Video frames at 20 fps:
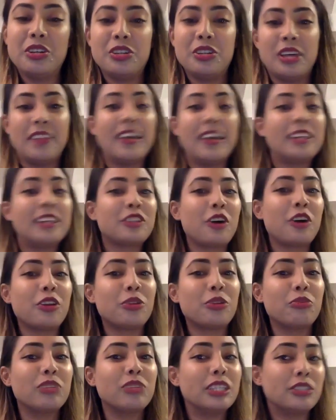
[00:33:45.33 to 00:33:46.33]
And that's called
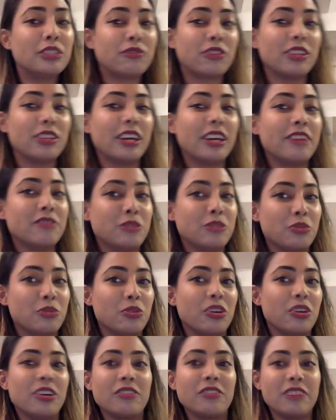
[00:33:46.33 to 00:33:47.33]
the Reach for Life
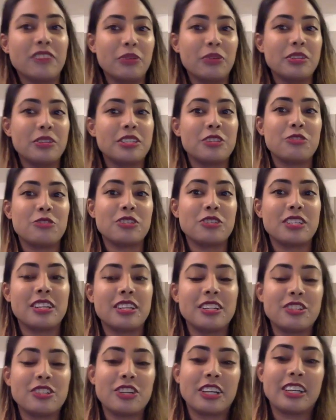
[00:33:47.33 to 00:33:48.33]
Tour, if anyone's interested
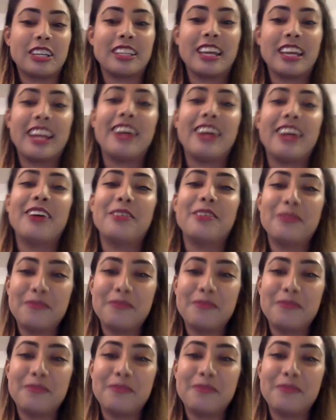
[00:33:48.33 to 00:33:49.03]
in checking that out.